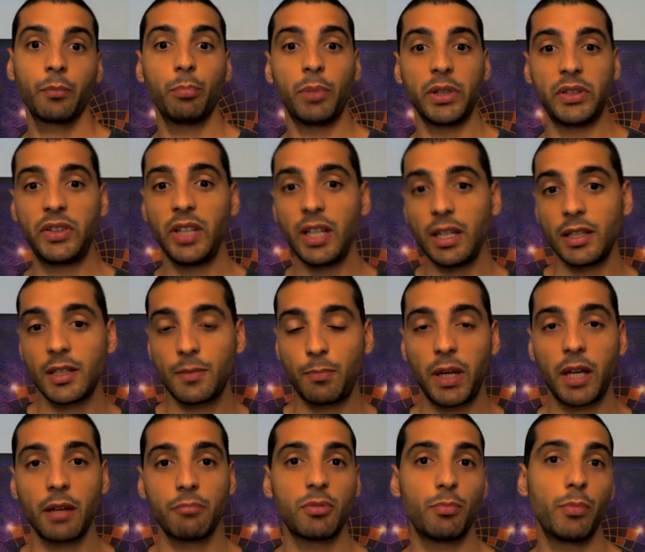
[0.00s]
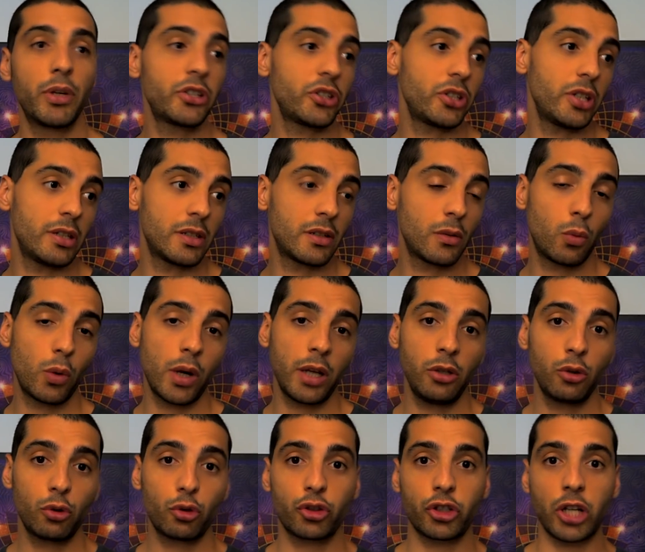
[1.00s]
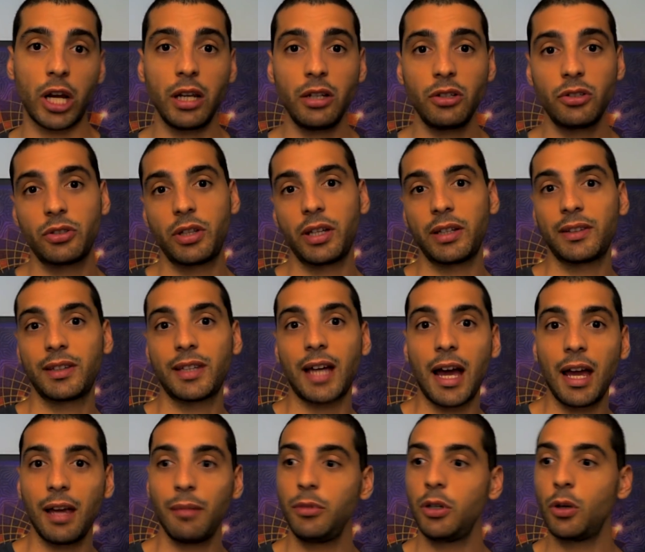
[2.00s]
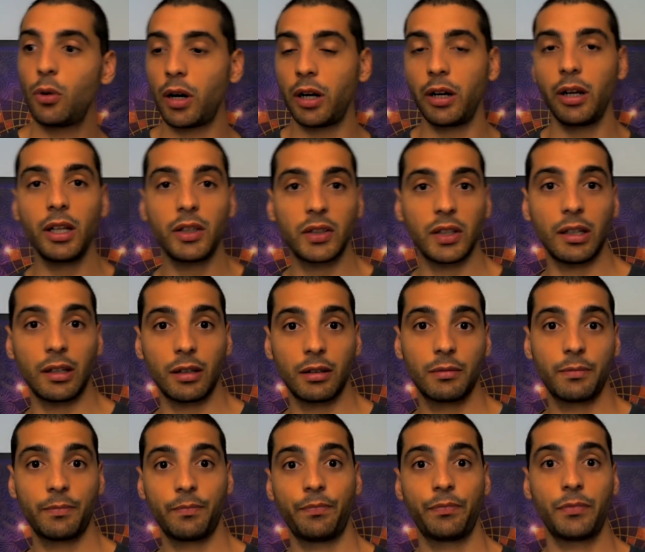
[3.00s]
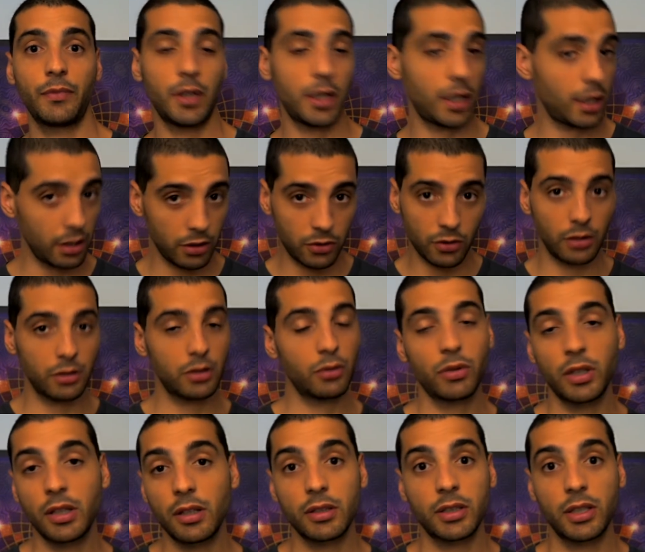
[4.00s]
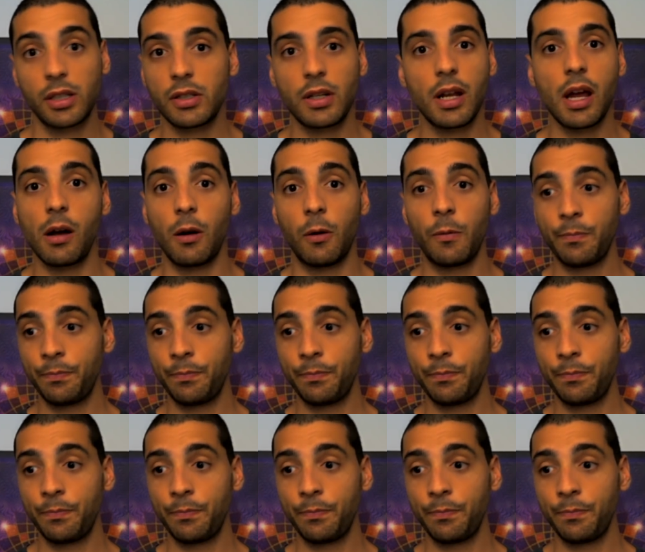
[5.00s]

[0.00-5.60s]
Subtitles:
But this becomes much easier when you change the time you are eating, like I told you just now.